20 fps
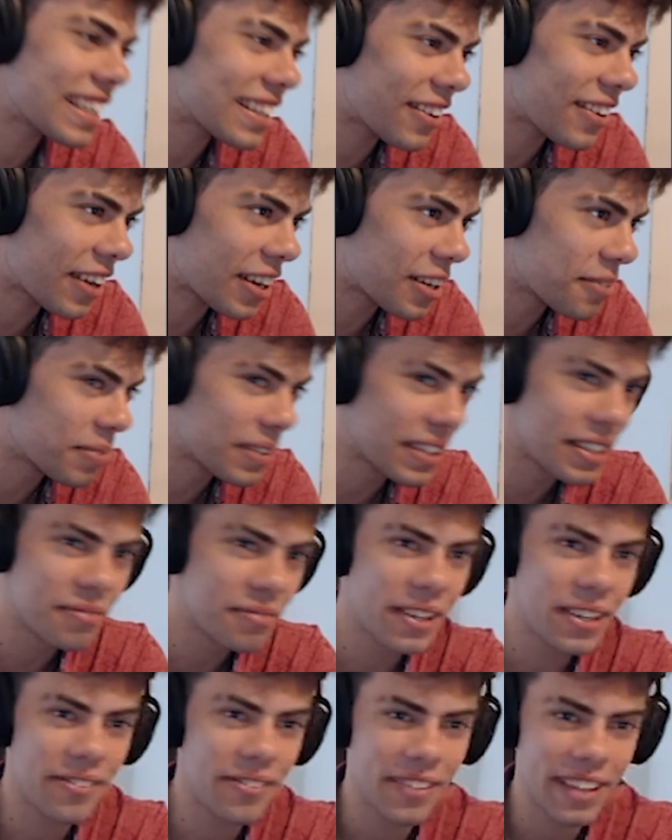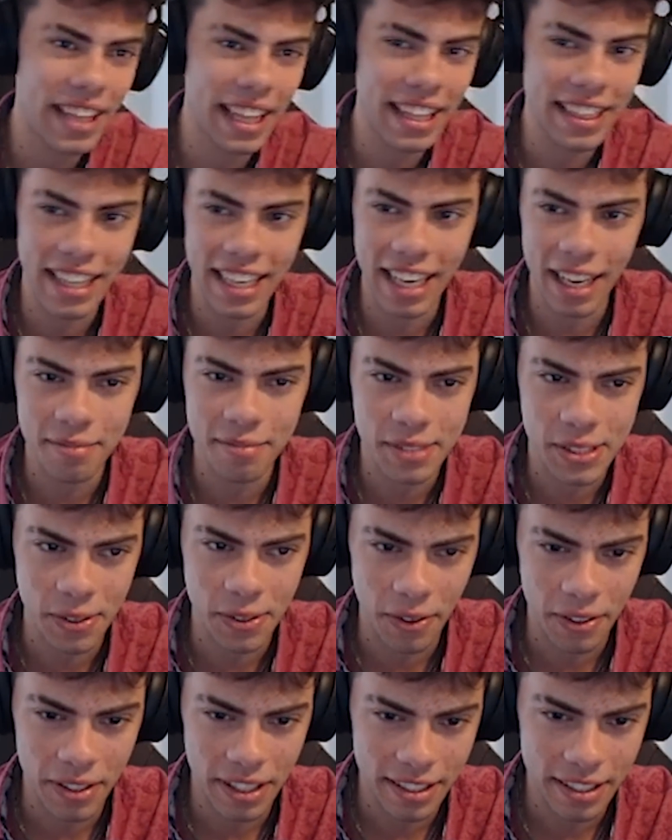they're gonna believe me or will they think I'm
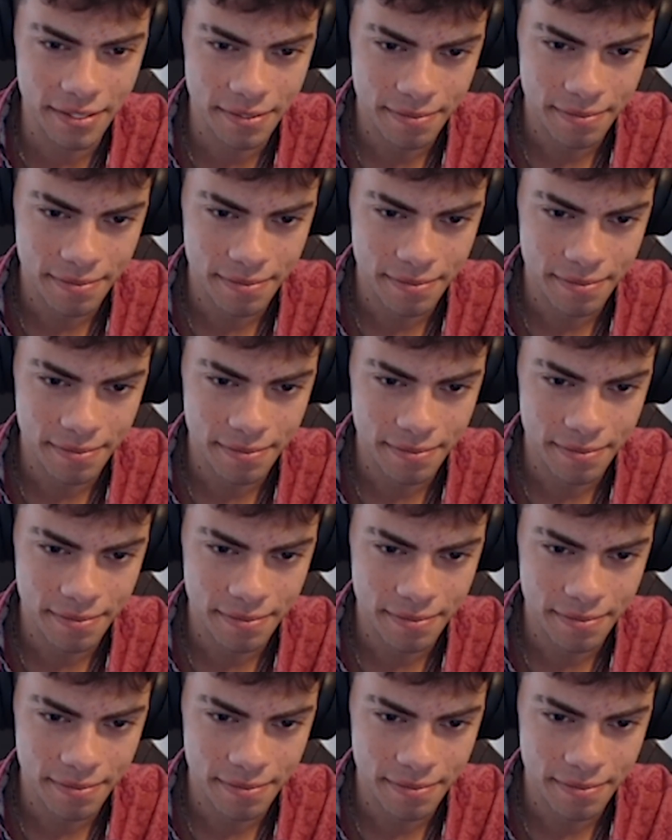trolling?